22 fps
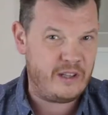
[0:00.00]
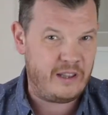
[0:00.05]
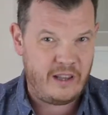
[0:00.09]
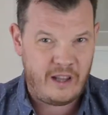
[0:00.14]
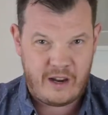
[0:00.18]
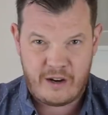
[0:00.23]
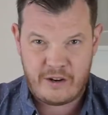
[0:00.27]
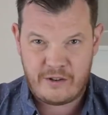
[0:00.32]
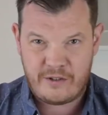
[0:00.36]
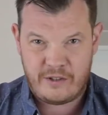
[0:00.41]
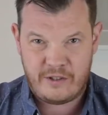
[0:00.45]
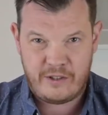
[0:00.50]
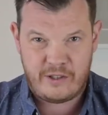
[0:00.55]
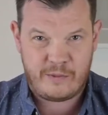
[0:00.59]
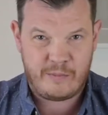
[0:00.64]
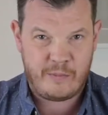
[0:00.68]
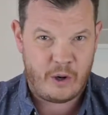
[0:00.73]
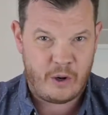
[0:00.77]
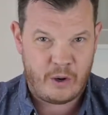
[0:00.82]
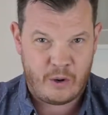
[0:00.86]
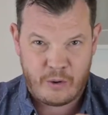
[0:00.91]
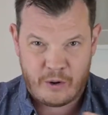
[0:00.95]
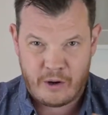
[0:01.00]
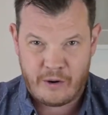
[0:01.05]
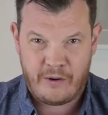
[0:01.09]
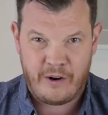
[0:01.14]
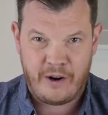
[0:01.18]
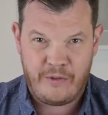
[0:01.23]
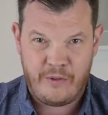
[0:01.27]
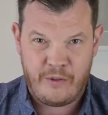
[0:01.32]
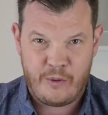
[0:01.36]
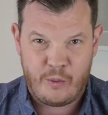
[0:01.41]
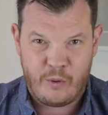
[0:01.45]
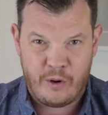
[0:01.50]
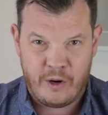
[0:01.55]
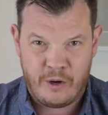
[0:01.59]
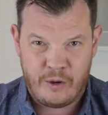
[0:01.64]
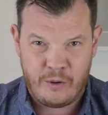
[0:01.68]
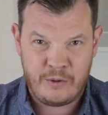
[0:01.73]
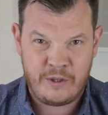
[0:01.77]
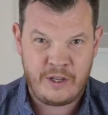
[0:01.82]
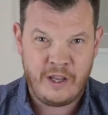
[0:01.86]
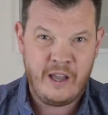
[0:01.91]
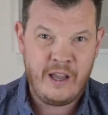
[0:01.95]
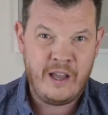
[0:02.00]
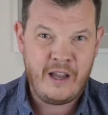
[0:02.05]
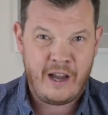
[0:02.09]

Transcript: large and small, around the world,